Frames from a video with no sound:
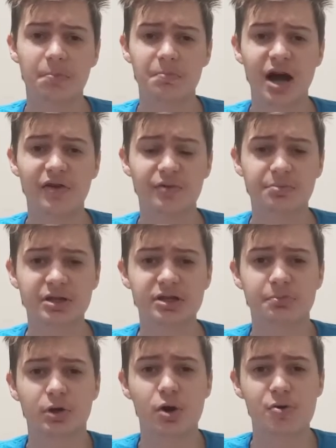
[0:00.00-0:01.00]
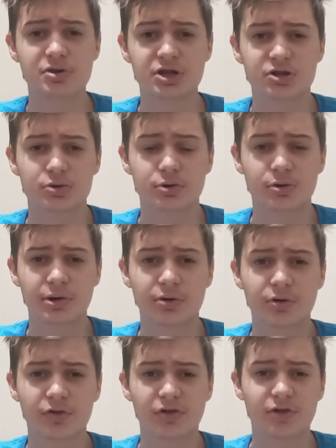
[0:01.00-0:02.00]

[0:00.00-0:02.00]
possibly some code tutorials